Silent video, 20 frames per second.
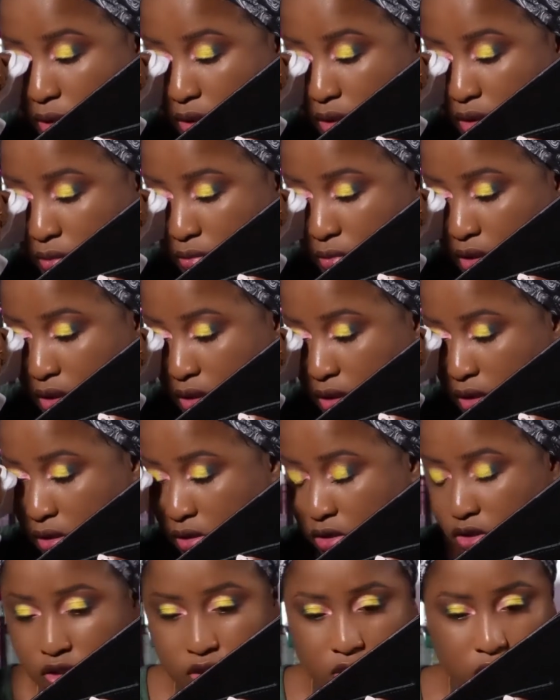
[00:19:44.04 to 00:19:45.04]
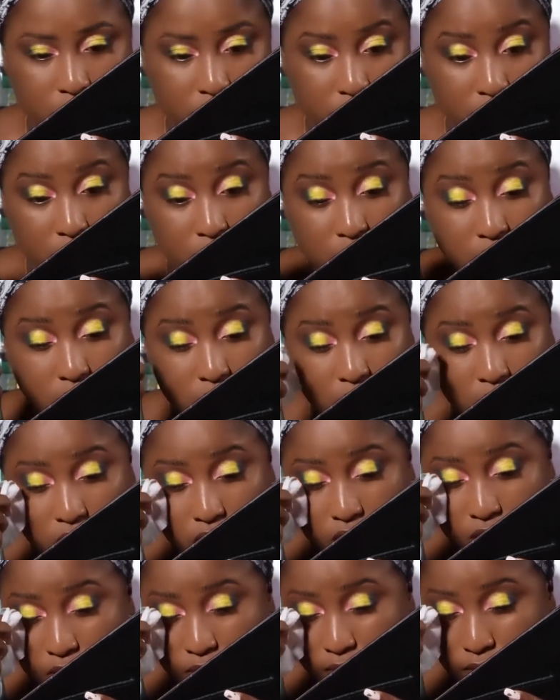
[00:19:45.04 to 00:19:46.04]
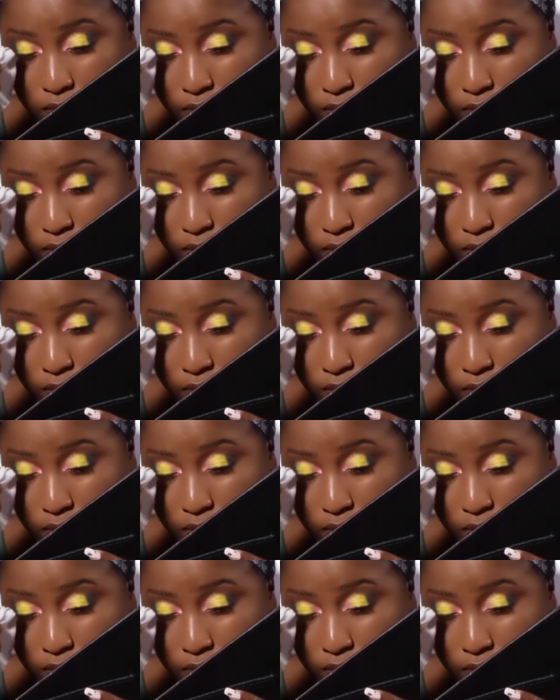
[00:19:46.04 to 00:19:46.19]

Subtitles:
picking my lashes to clean it.